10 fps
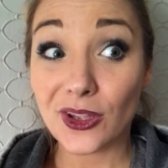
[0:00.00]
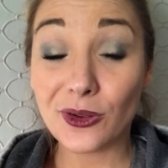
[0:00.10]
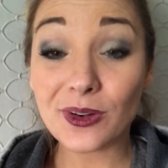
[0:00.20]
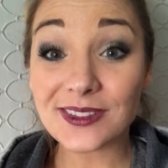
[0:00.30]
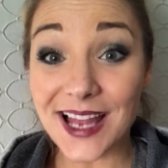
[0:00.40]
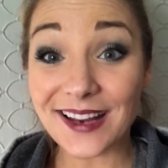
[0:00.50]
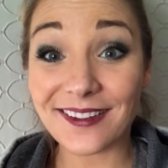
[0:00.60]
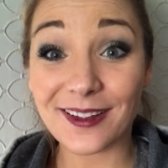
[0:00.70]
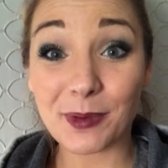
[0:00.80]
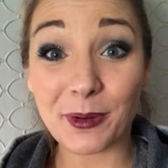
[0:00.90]
you would
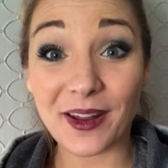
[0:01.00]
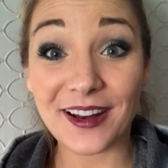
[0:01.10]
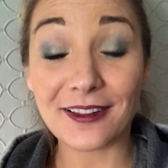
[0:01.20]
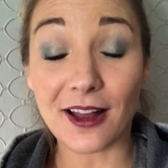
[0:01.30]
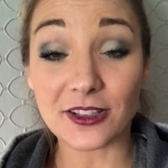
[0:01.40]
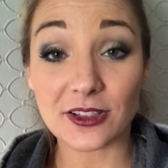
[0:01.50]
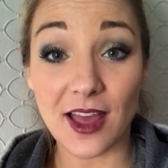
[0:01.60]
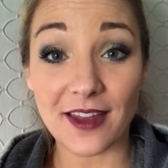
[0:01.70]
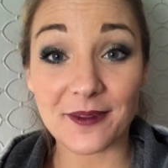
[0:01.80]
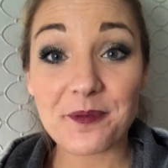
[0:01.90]
technically be ready to launch
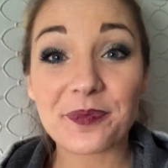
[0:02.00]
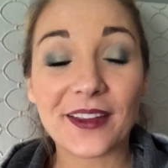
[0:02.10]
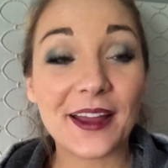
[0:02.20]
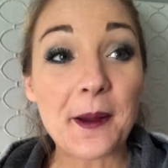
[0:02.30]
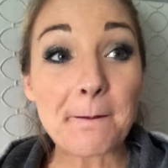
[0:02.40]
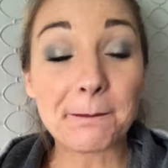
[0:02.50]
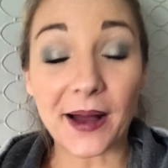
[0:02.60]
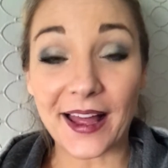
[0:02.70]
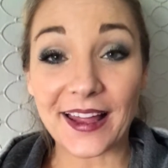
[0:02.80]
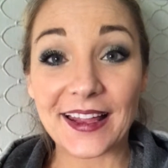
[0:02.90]
then.
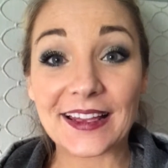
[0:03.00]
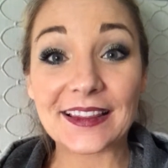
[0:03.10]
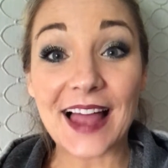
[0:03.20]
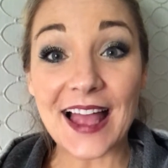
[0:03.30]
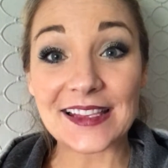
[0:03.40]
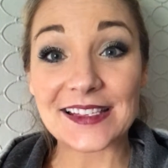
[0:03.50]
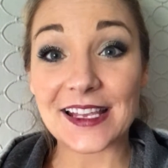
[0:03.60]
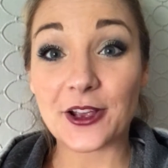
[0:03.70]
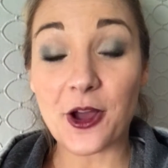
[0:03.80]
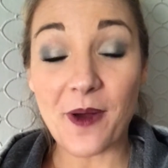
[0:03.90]
But let's
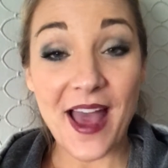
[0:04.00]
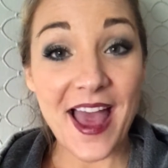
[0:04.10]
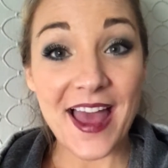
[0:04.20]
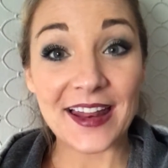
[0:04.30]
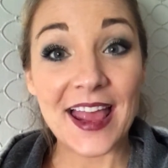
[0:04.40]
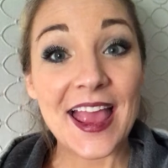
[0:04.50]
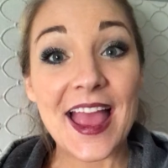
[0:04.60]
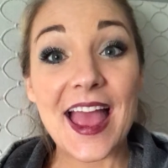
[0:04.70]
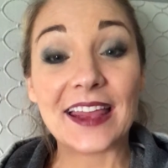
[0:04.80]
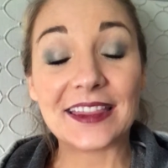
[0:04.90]
go ahead
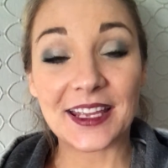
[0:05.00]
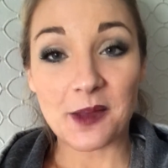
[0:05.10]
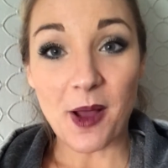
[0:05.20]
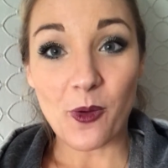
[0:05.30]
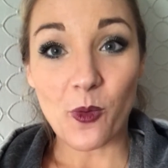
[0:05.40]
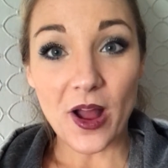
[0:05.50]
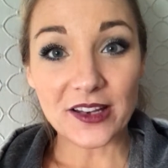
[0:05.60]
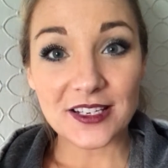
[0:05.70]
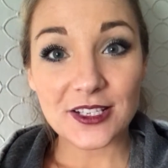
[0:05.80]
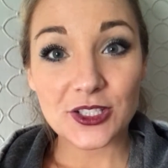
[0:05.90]
and think about
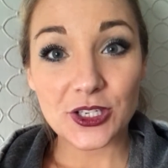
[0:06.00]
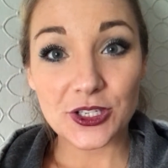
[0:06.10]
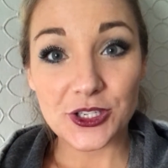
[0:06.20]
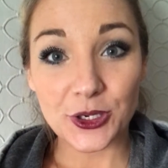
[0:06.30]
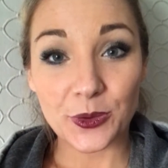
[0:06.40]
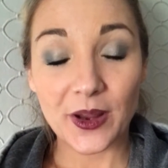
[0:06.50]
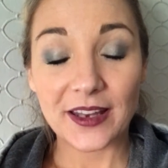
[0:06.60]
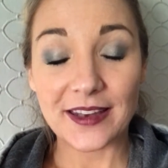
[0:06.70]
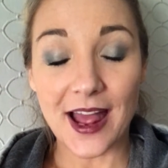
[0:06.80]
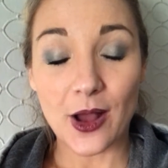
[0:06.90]
what to do
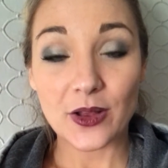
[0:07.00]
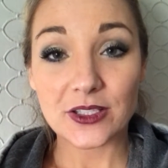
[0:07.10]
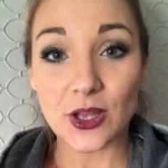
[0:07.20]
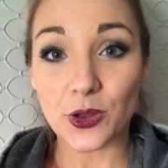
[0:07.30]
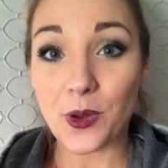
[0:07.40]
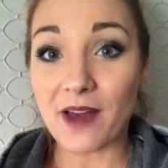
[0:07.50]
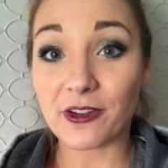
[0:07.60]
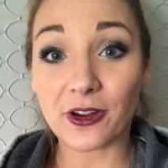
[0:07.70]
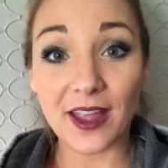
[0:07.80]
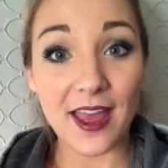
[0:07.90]
now. So you have
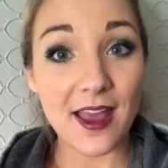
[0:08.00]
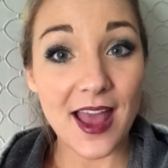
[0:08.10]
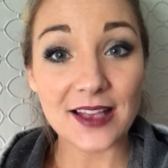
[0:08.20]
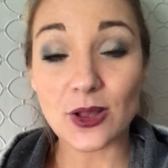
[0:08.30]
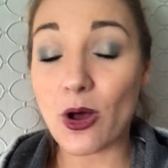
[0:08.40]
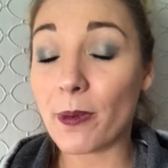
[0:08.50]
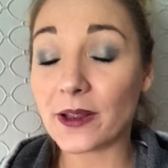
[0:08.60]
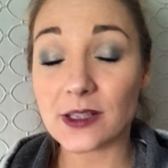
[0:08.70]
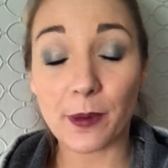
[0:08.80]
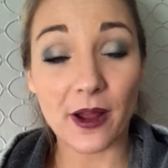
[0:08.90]
your kit. It has a whole
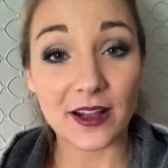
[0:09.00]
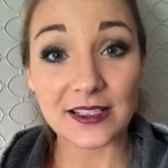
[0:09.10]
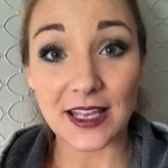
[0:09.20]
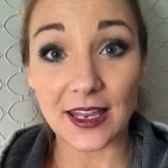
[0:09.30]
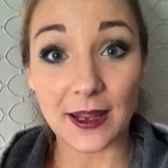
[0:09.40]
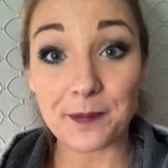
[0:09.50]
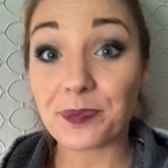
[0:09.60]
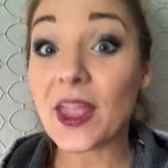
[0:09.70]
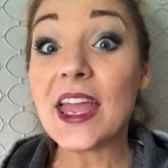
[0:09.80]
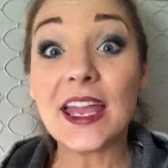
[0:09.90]
bunch of products in it.
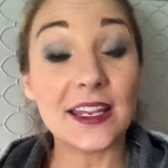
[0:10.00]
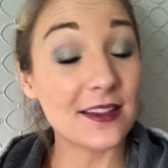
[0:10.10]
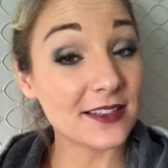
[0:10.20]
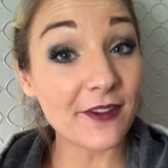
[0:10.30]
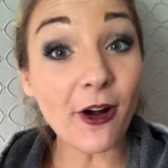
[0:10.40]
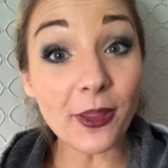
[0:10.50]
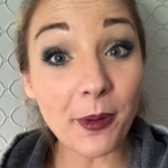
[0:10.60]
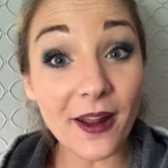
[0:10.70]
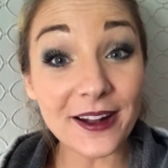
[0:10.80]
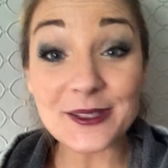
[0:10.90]
It doesn't have all the
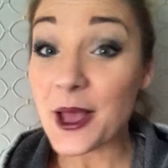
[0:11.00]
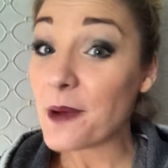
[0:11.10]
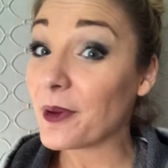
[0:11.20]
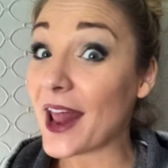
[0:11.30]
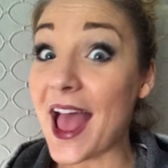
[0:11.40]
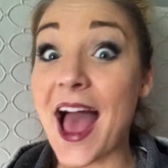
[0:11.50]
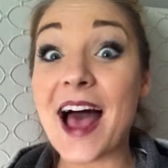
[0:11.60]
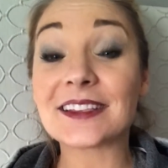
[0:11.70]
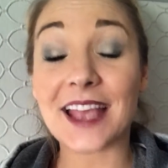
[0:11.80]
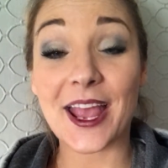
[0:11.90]
products, but it
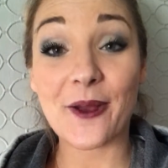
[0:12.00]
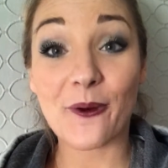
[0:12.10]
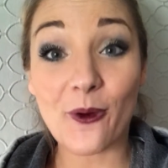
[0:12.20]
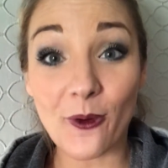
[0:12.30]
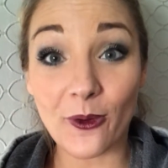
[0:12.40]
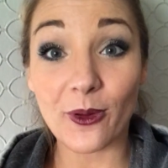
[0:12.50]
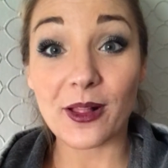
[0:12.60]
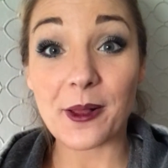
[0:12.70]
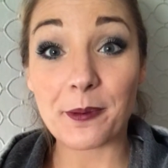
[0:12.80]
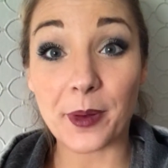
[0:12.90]
has a
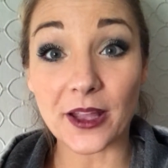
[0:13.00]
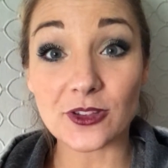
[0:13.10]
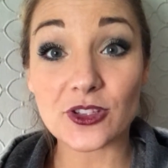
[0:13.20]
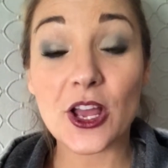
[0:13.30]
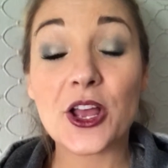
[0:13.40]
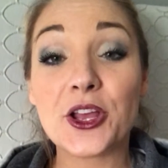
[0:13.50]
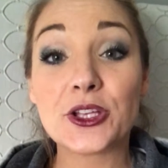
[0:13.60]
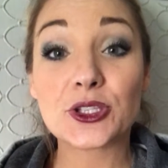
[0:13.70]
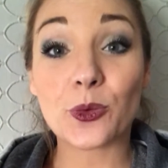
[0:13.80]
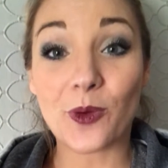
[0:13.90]
whole bunch.
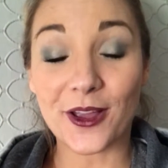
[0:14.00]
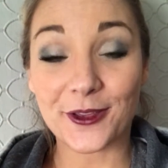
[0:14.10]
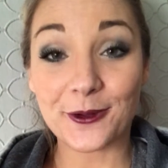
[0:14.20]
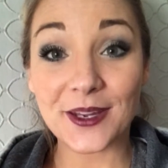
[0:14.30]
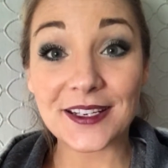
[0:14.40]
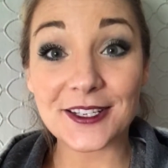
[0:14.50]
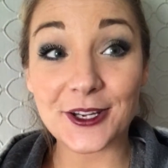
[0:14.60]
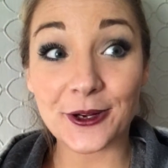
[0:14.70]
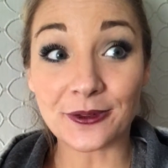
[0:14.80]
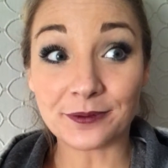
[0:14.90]
So what you need to
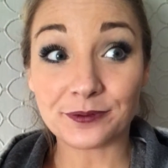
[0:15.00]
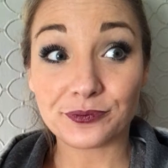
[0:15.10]
do